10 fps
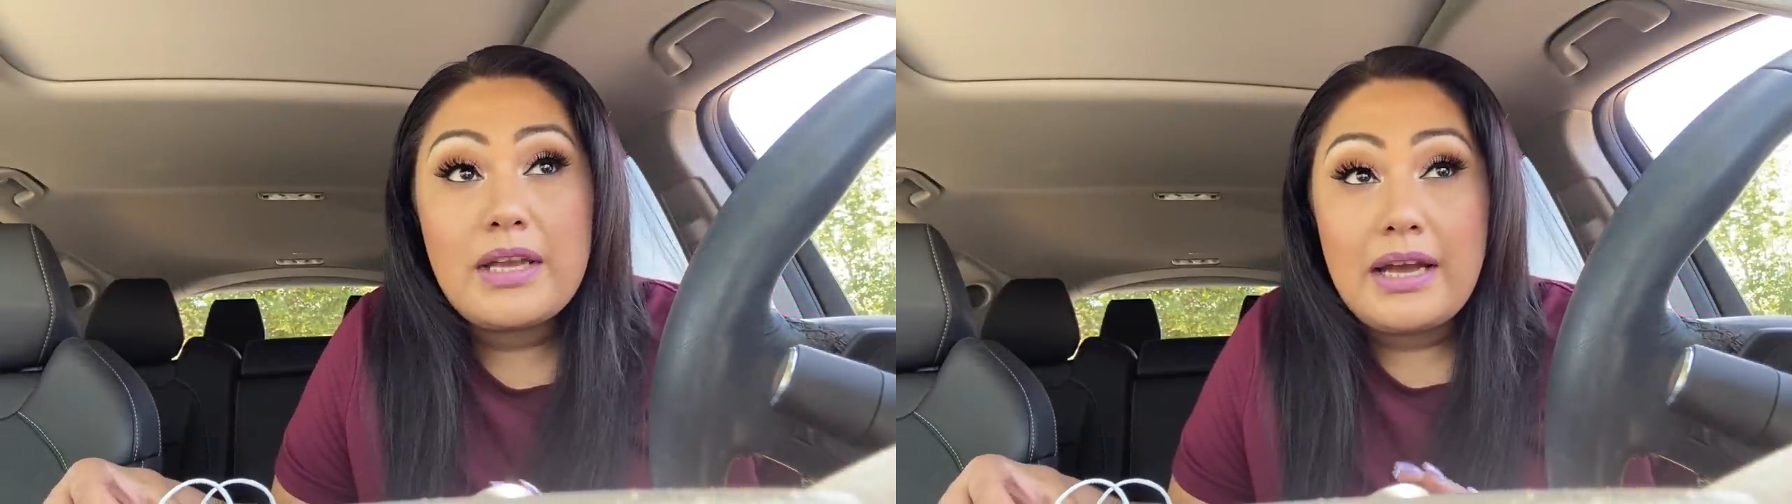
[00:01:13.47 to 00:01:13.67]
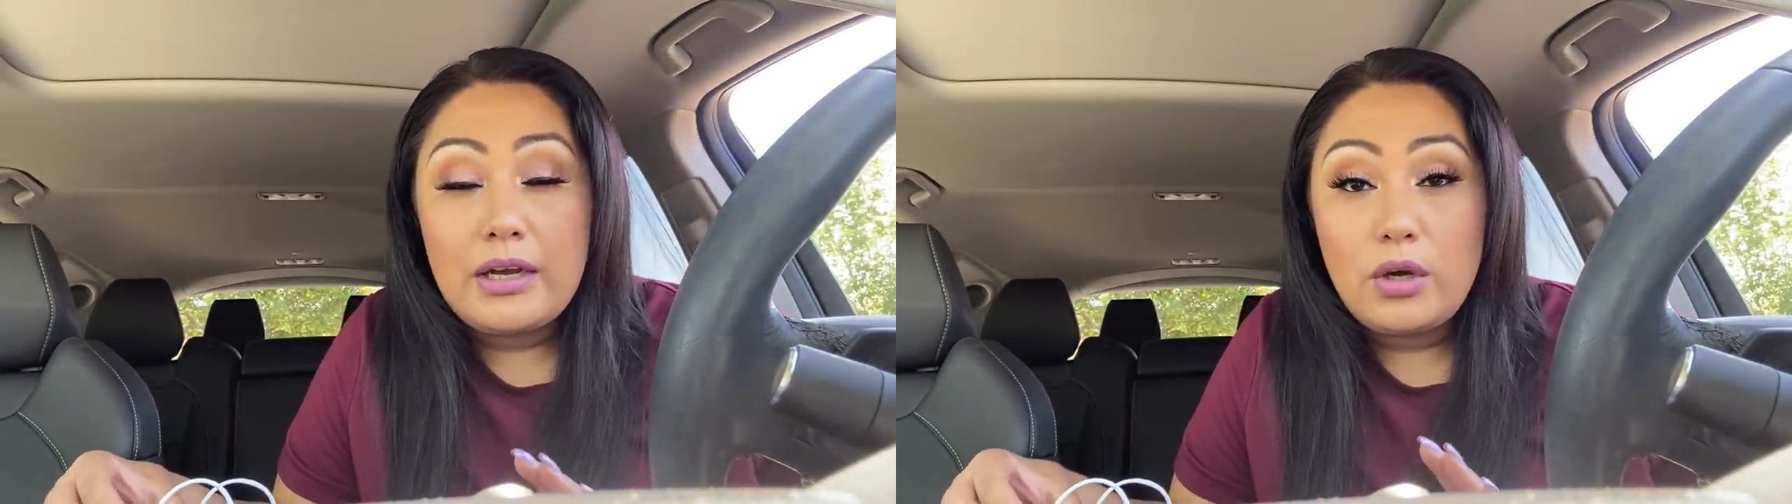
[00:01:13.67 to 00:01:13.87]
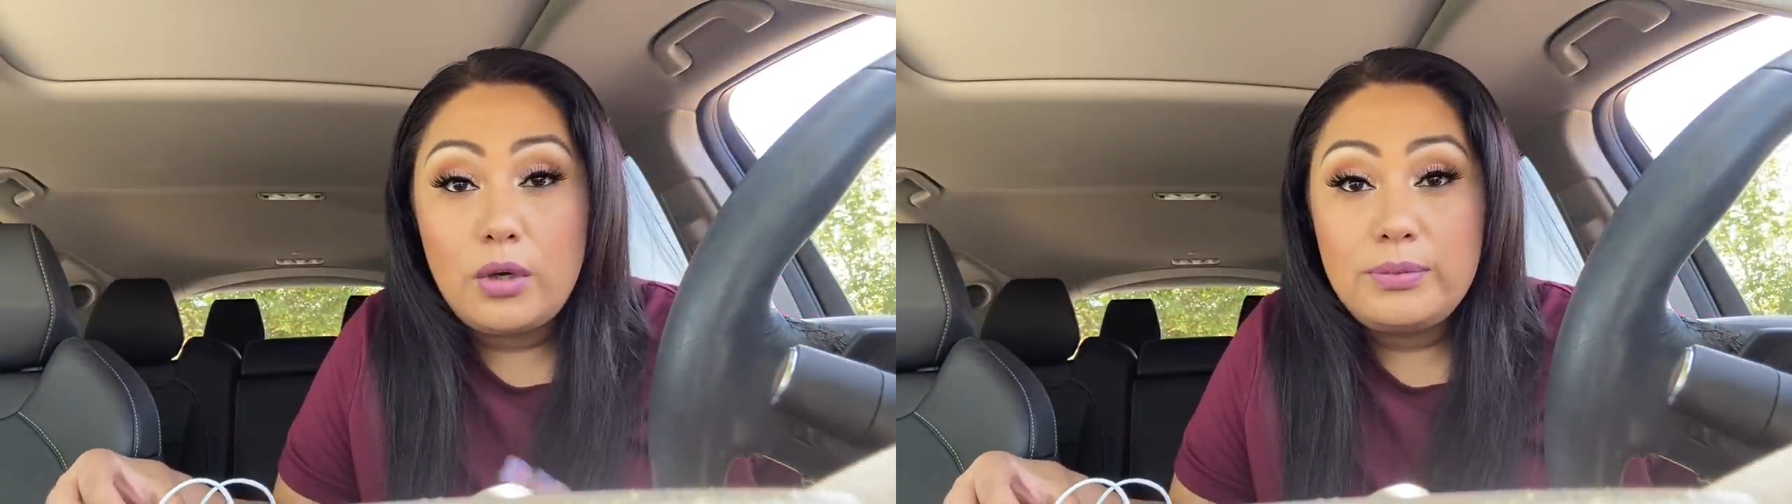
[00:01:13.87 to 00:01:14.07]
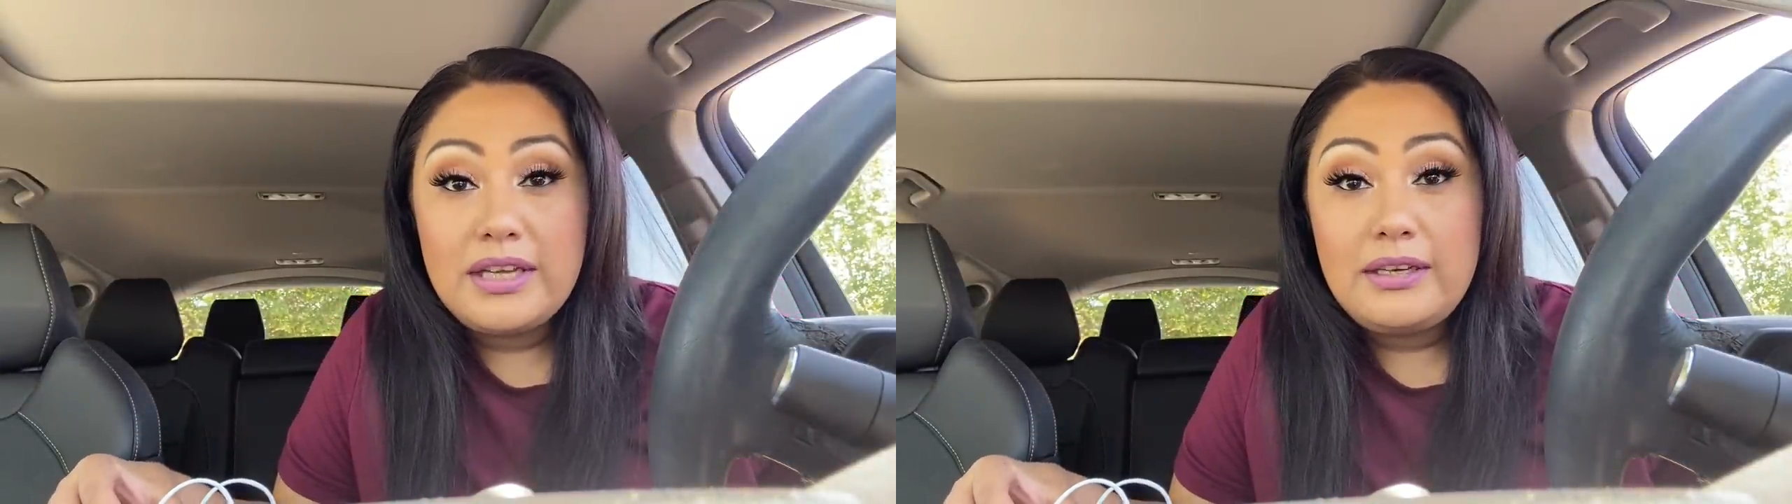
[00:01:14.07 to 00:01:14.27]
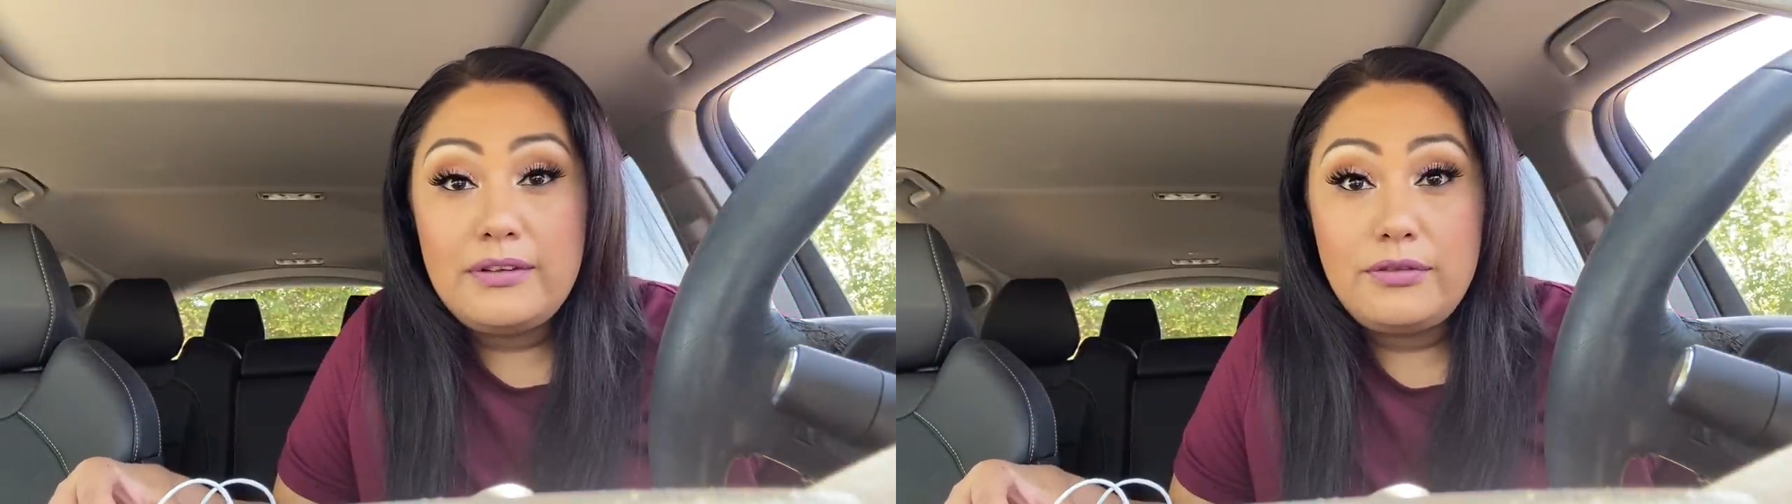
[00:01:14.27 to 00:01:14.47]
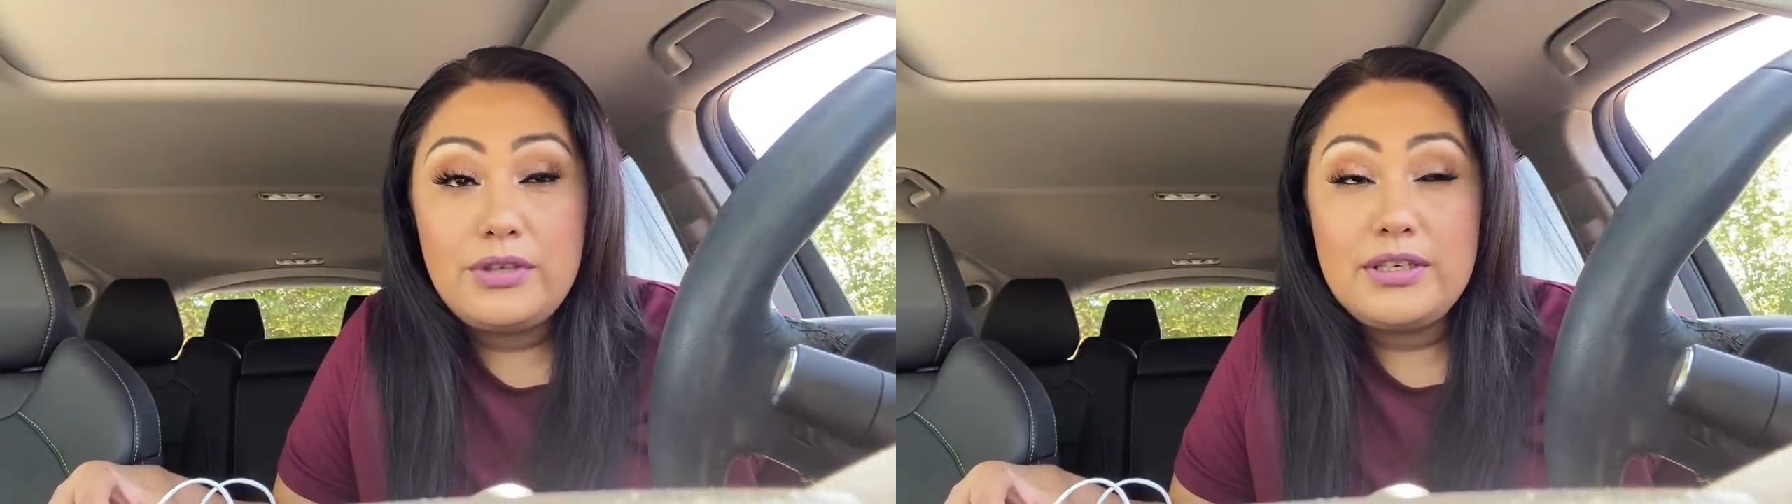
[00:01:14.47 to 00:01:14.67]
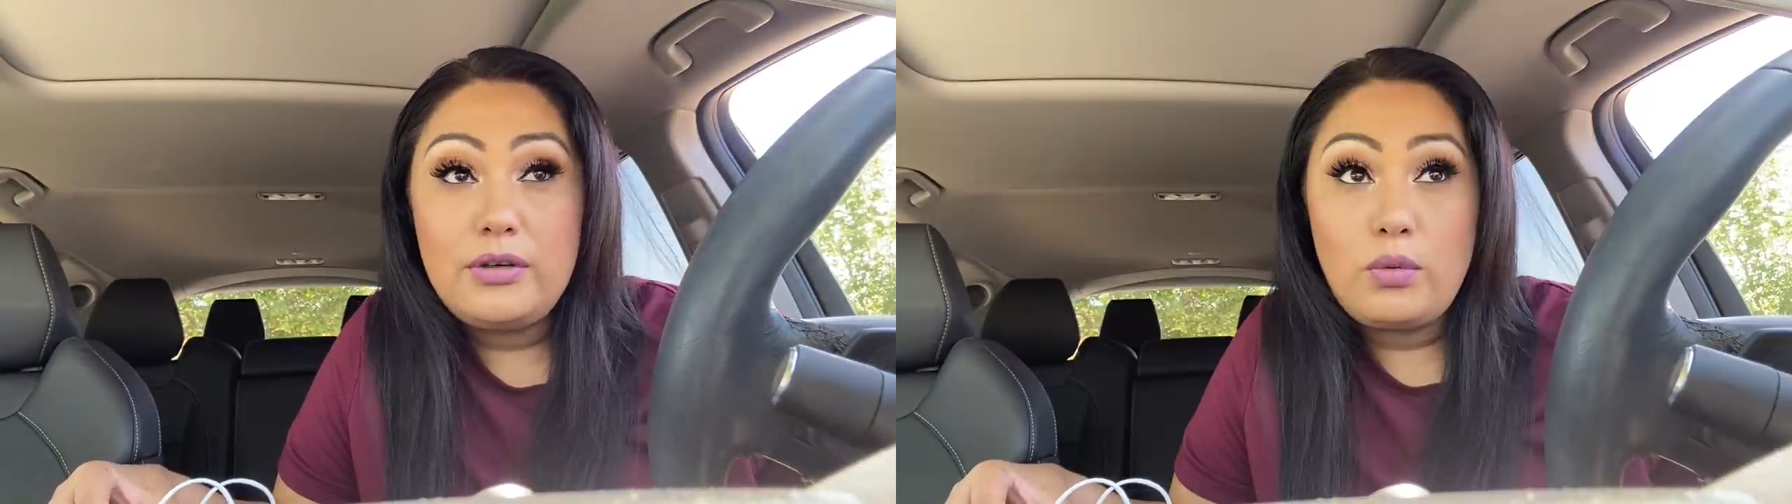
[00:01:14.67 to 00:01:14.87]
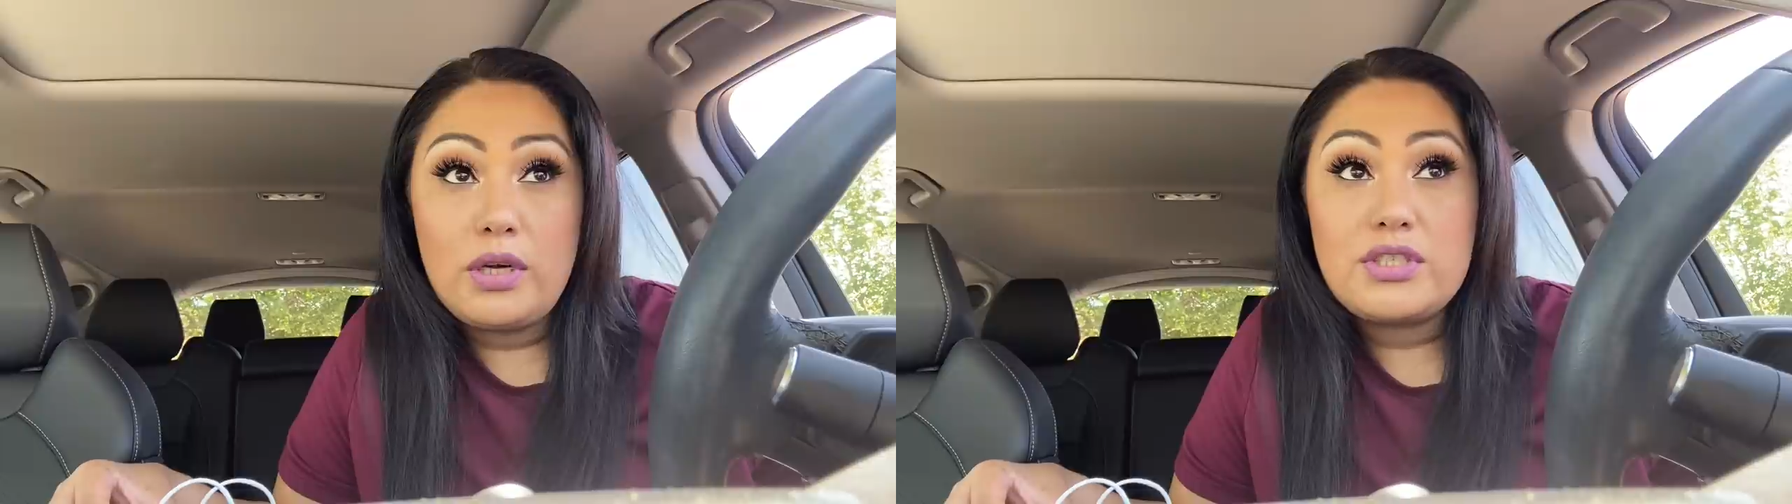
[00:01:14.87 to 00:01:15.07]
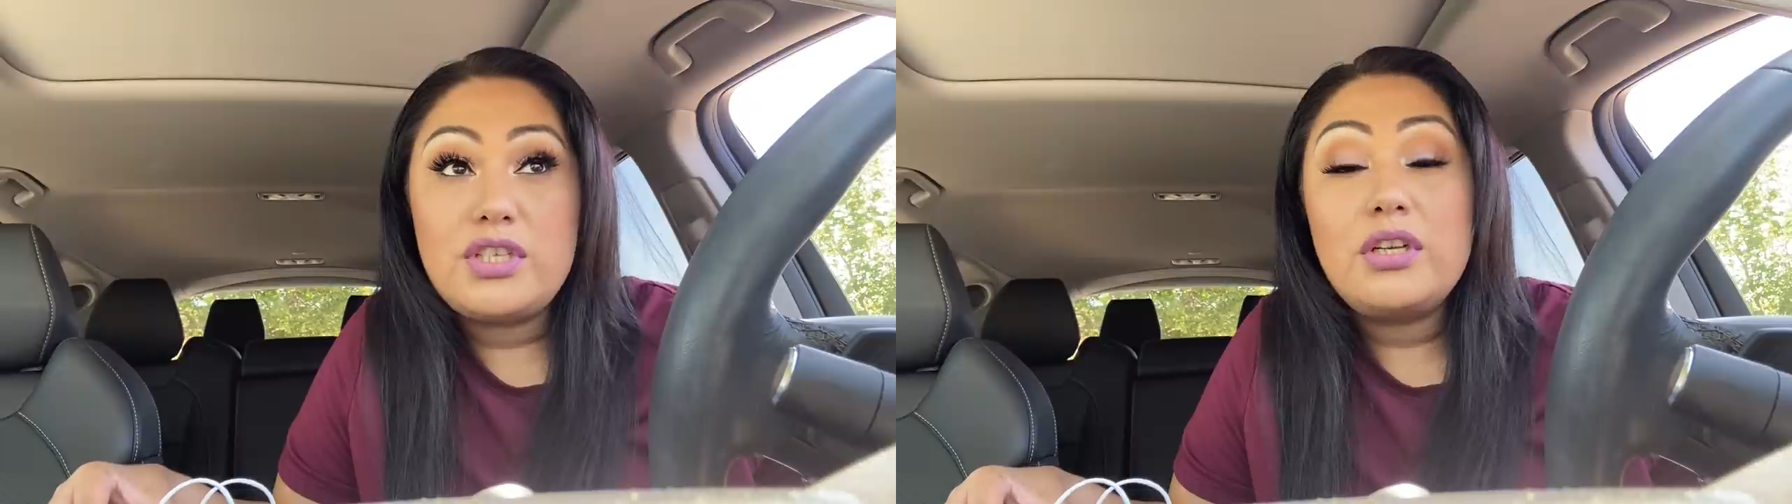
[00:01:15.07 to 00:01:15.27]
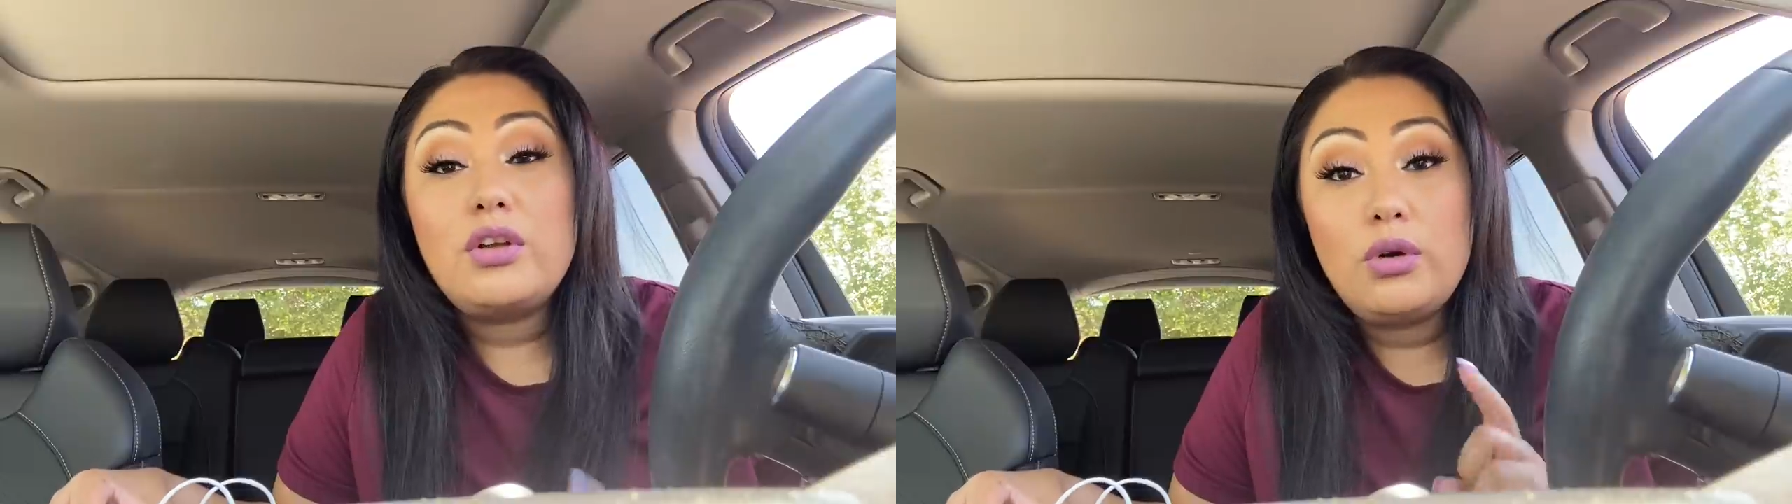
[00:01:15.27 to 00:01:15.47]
I hope that if you didn't watch it,